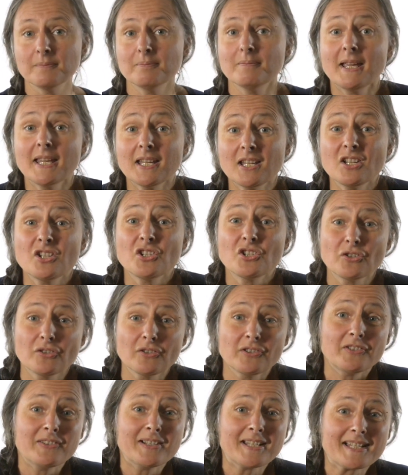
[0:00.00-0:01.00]
making
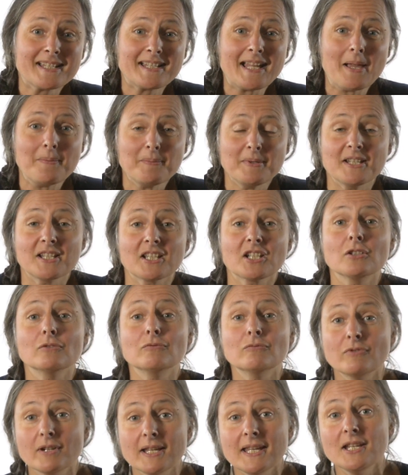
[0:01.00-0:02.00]
sure the examiner
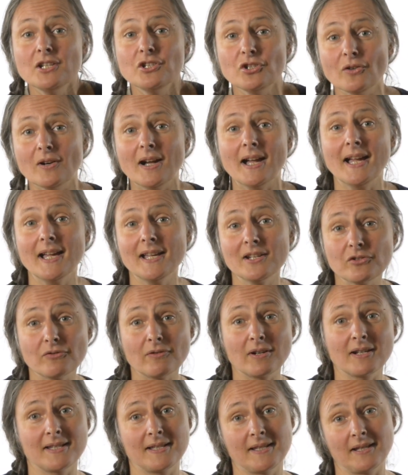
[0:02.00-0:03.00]
can read your
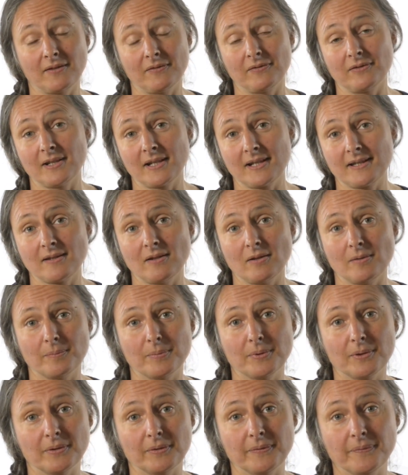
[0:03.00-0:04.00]
handwriting, for
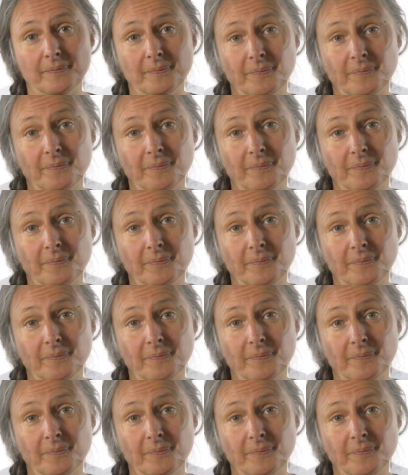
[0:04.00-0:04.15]
example.